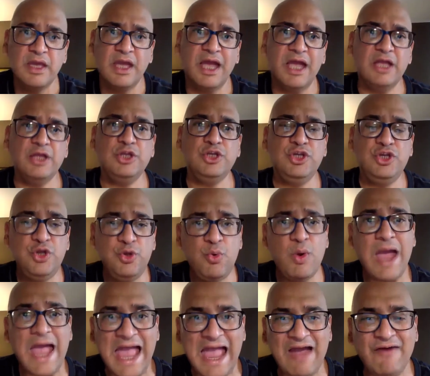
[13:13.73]
You
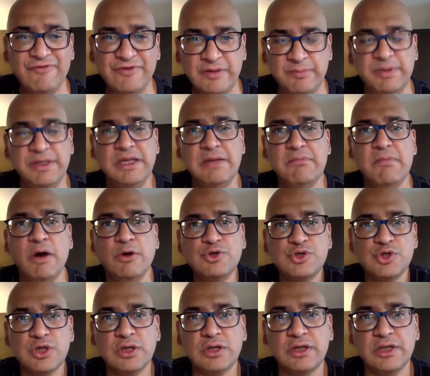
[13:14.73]
have to be
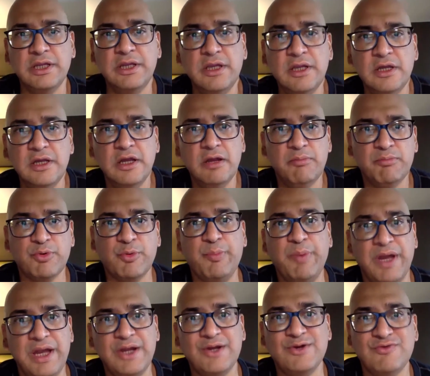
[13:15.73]
emotionally
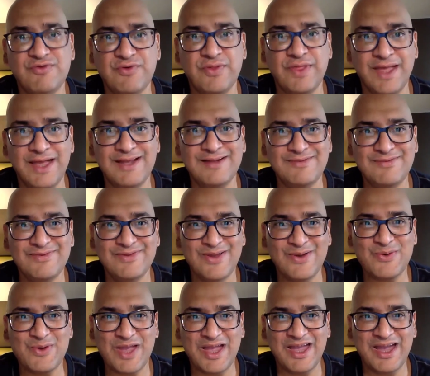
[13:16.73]
prepared for that,
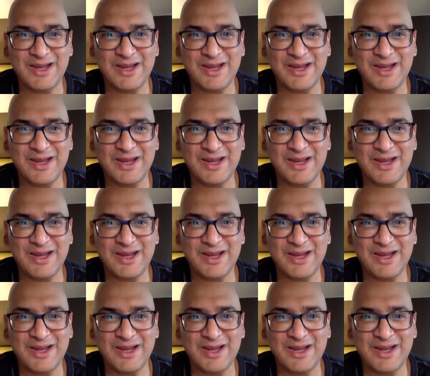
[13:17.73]
okay?